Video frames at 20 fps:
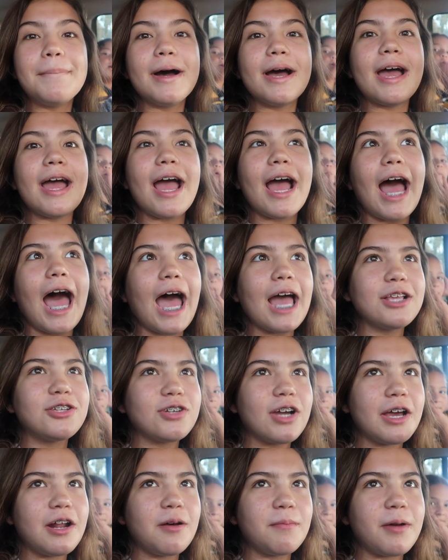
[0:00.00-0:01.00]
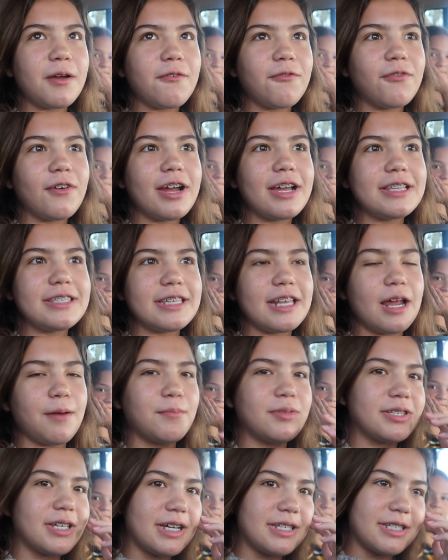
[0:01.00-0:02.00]
But I tried on my friends, and
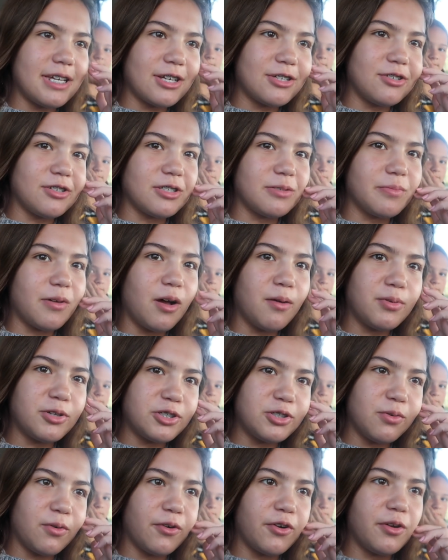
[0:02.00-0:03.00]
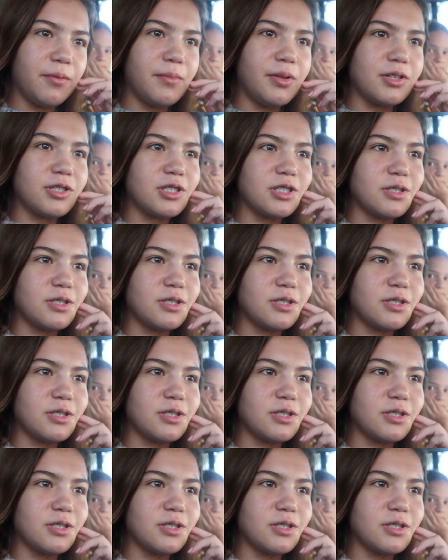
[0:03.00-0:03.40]
I'm a size extra small, but she ordered me a